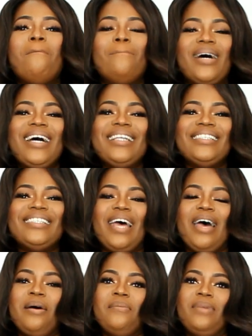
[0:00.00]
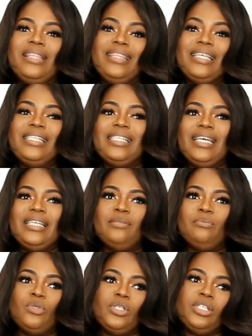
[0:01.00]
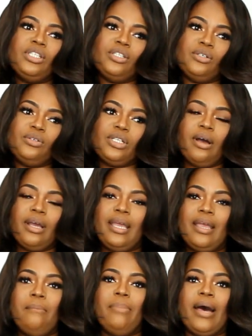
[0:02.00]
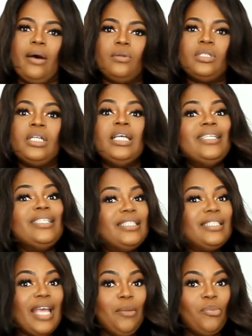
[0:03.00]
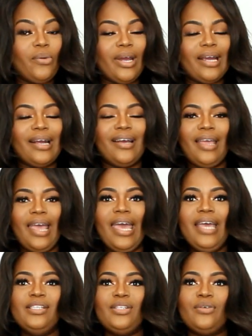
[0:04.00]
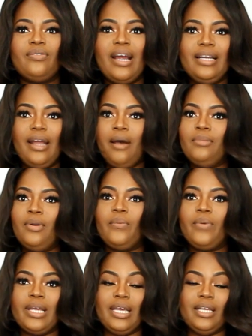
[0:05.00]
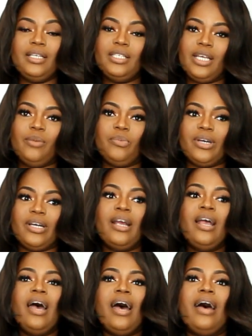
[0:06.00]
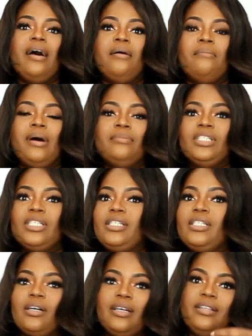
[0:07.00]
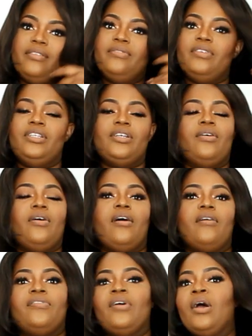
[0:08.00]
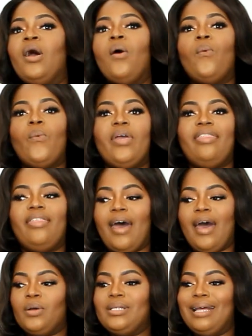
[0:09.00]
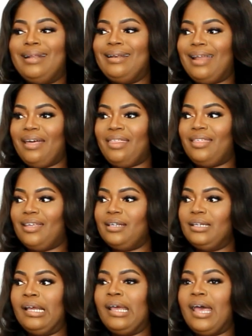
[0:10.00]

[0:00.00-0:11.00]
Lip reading: But this is more so talking about shapewear. Okay, so right now I'm not wearing any shapewear. I'm just starting the video off without nothing,